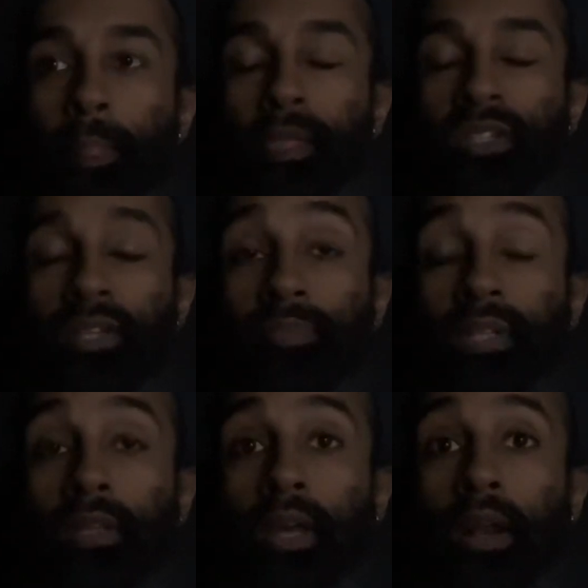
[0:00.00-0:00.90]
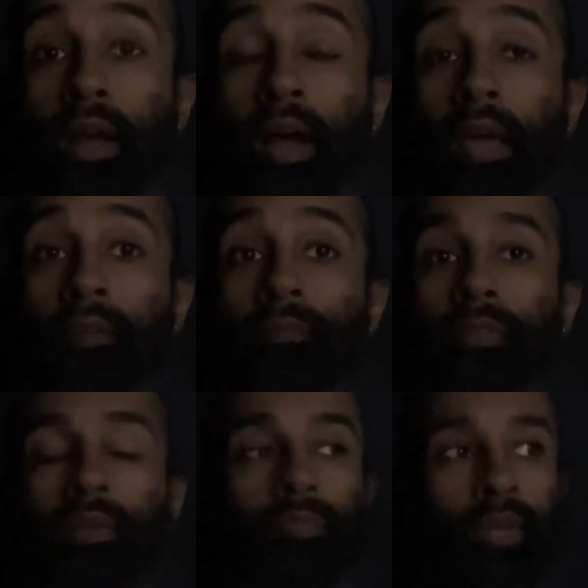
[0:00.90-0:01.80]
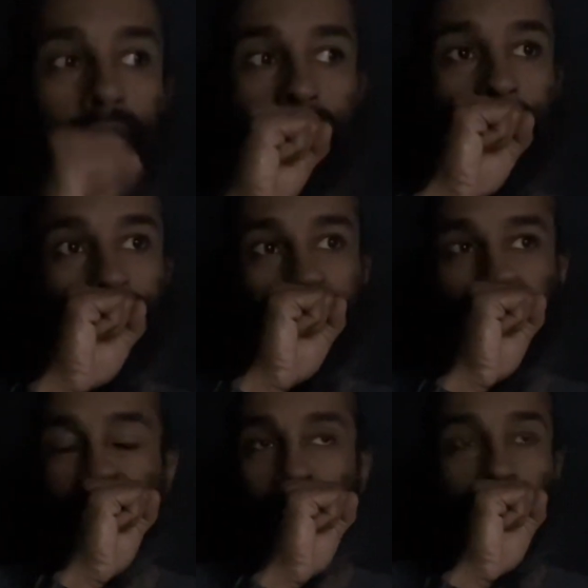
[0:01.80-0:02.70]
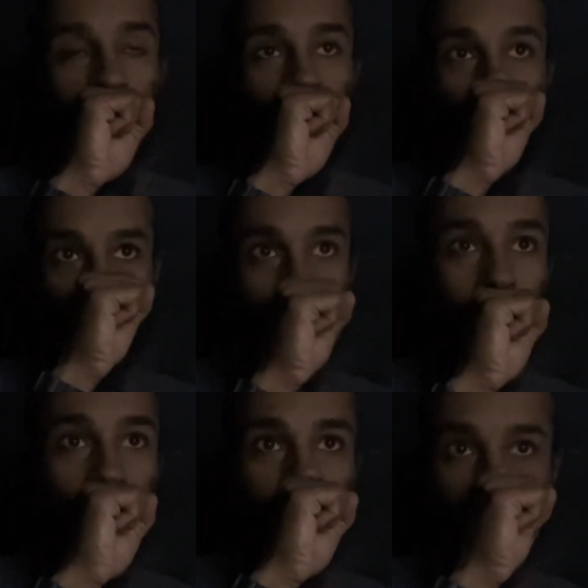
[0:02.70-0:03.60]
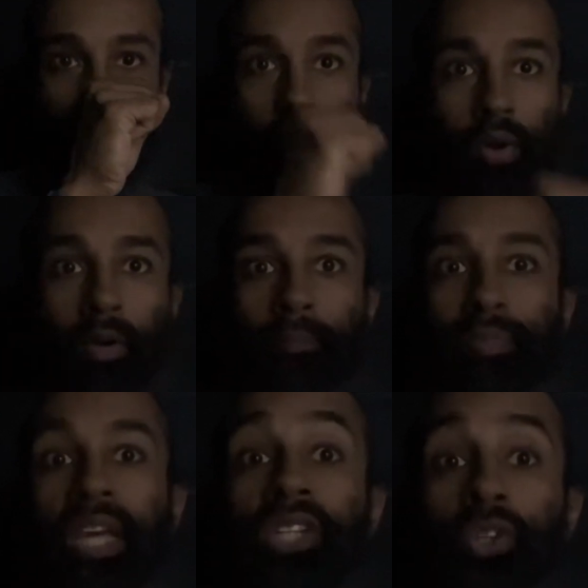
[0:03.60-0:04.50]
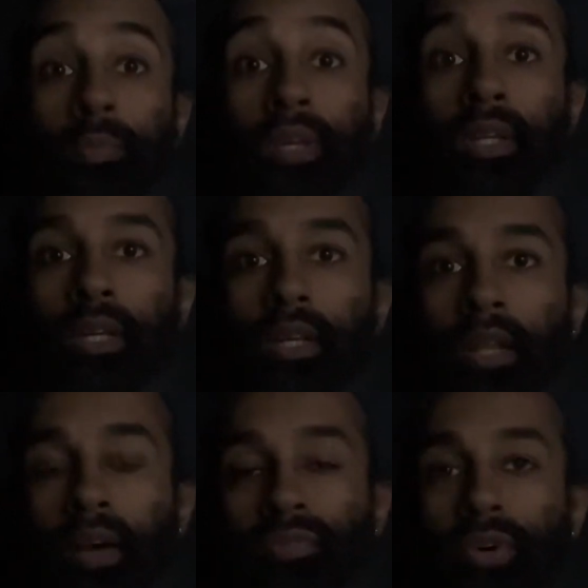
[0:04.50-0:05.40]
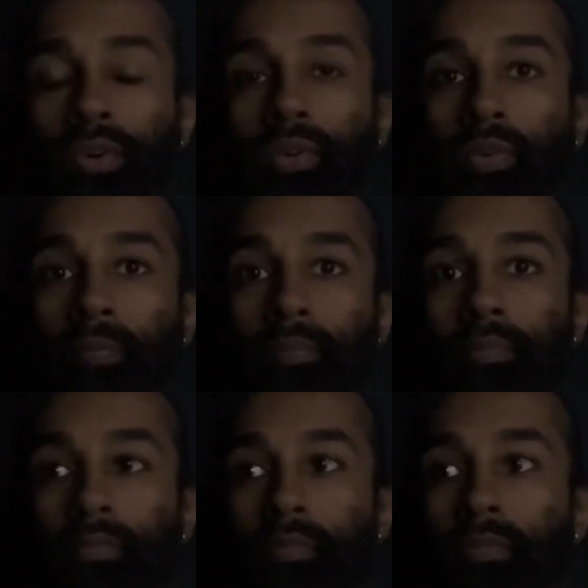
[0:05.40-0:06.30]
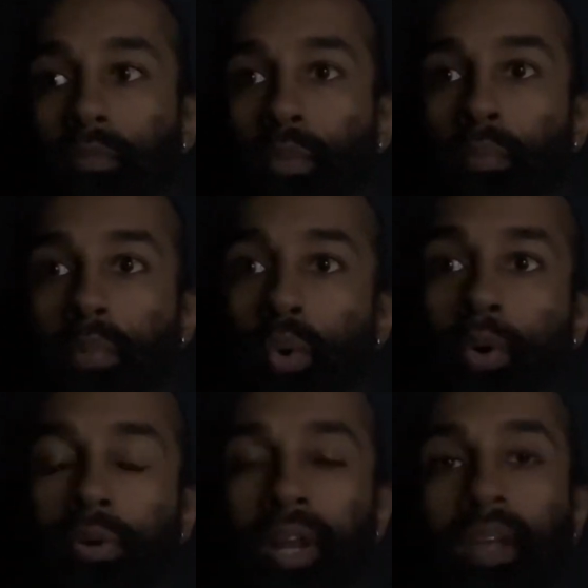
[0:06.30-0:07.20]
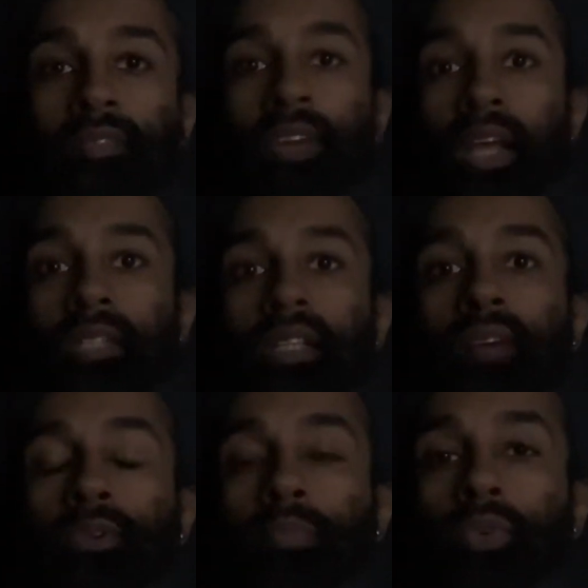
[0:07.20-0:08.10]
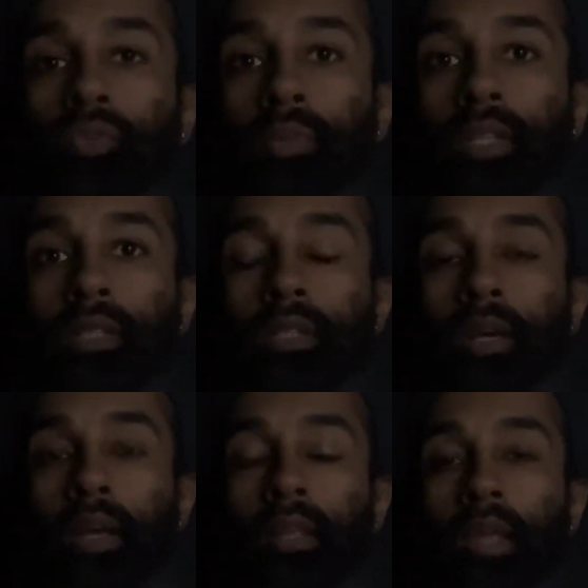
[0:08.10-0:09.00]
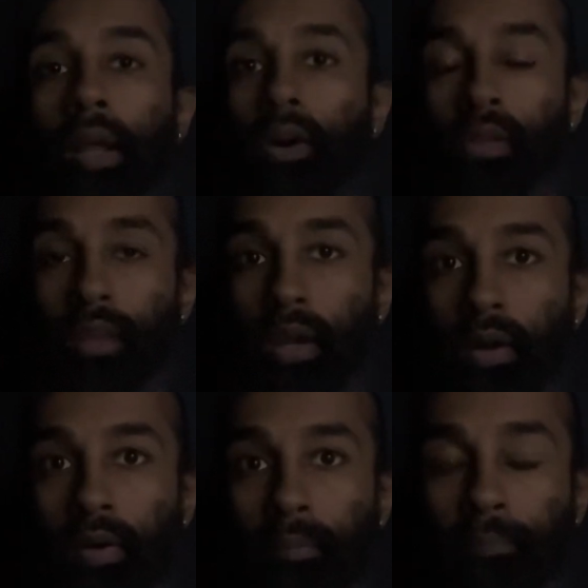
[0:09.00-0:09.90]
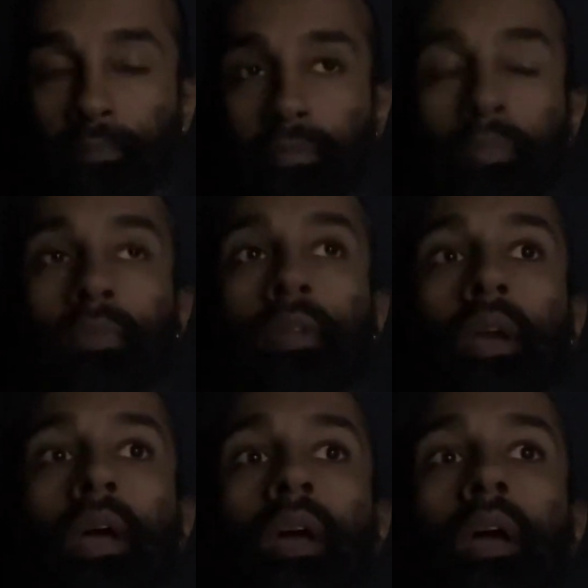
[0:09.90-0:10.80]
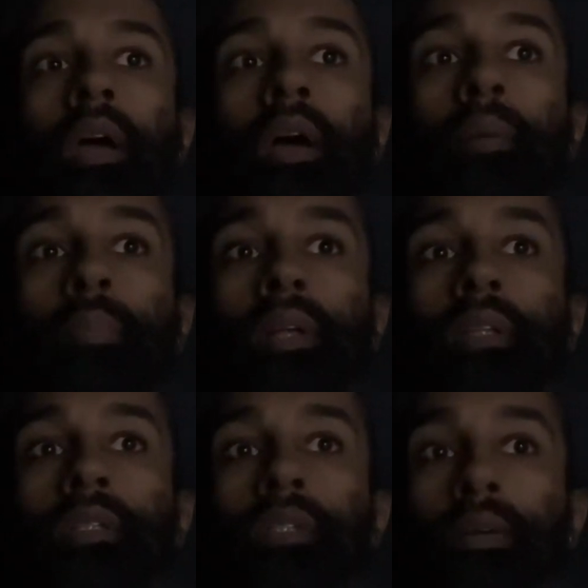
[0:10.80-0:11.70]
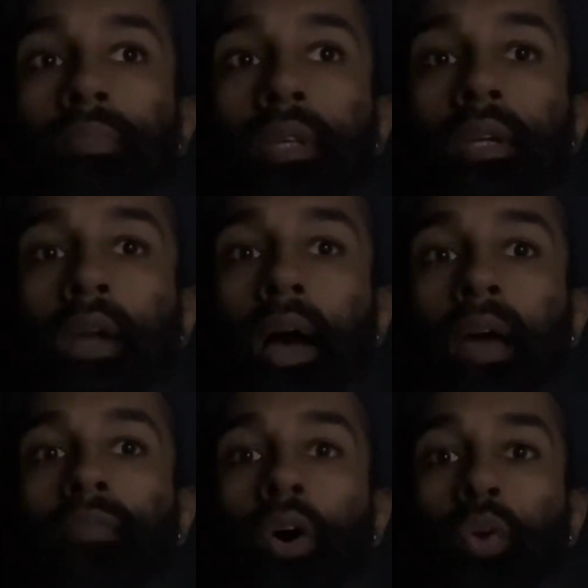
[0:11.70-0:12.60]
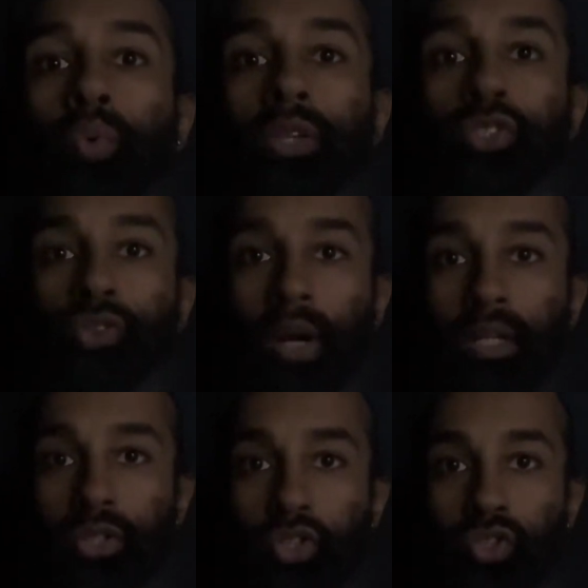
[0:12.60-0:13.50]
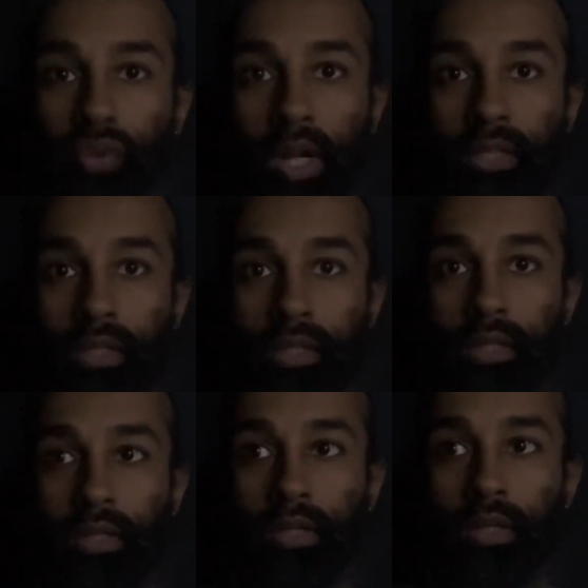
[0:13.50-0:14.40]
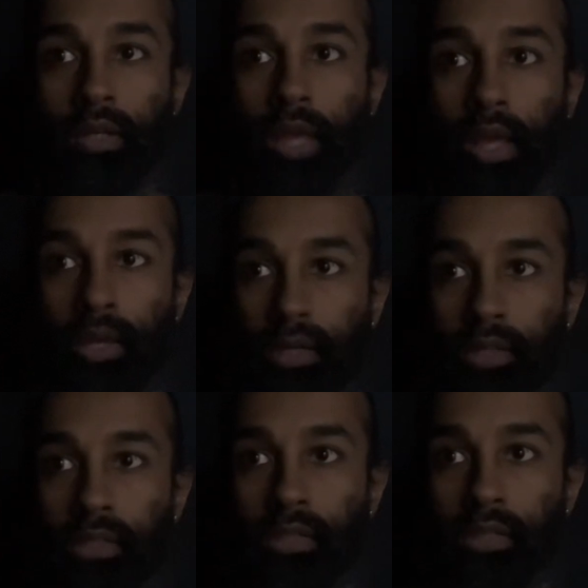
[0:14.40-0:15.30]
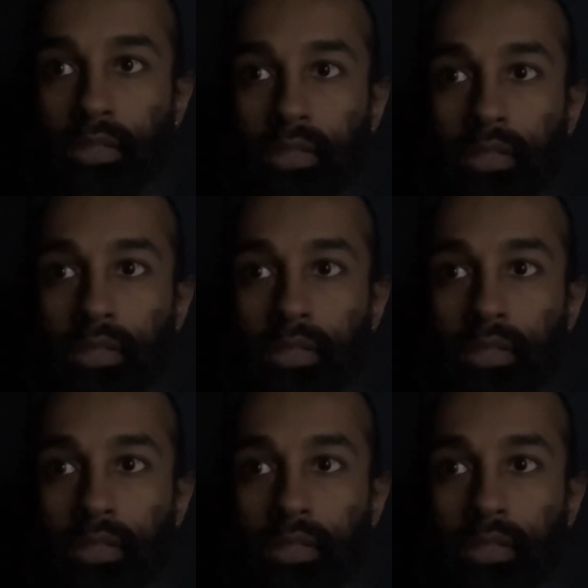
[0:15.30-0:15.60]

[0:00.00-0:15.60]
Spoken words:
something that because there are a lot of like more intermediate level, bordering advanced level movements that are there. But something I've always tried to stress is